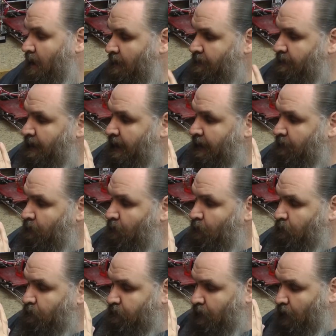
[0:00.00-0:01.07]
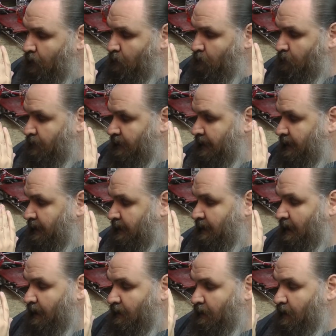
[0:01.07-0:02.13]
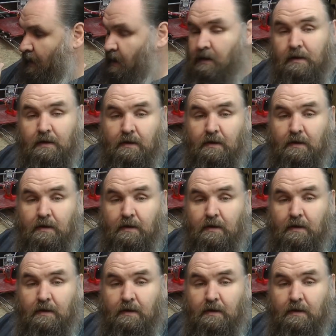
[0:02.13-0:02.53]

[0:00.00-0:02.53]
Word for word: and then also the Color